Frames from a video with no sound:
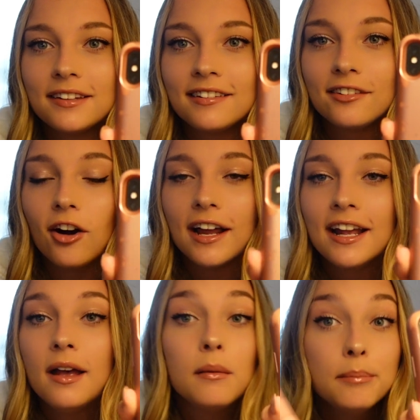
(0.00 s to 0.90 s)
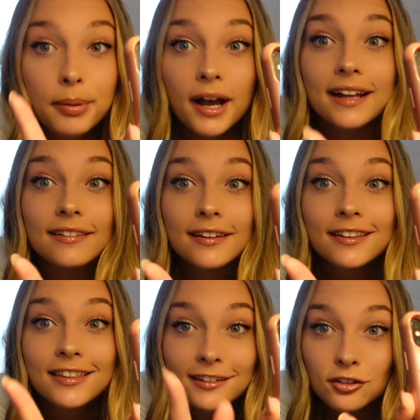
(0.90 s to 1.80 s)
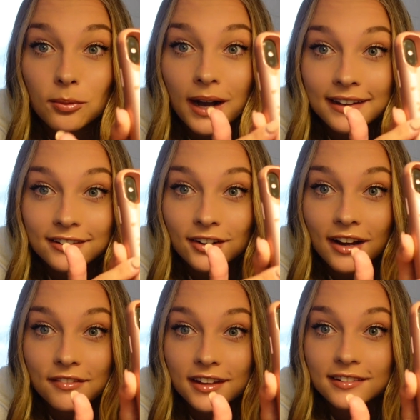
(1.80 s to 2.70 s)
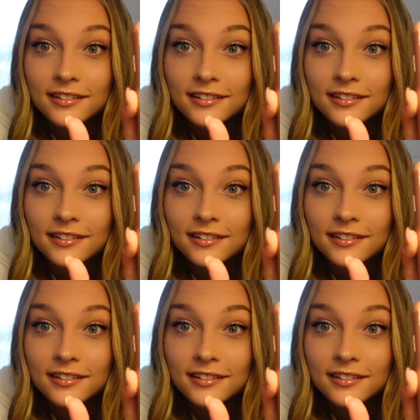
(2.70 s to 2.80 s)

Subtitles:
is not, but this is why I still have this,